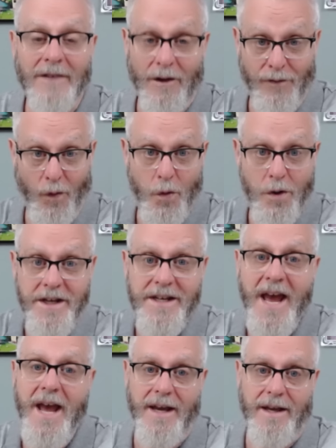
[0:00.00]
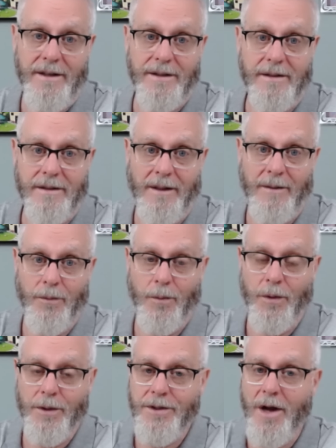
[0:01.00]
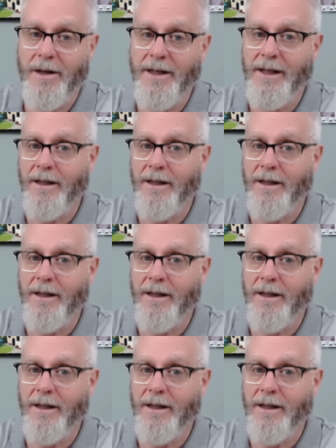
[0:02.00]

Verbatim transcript: 40 days. And we're talking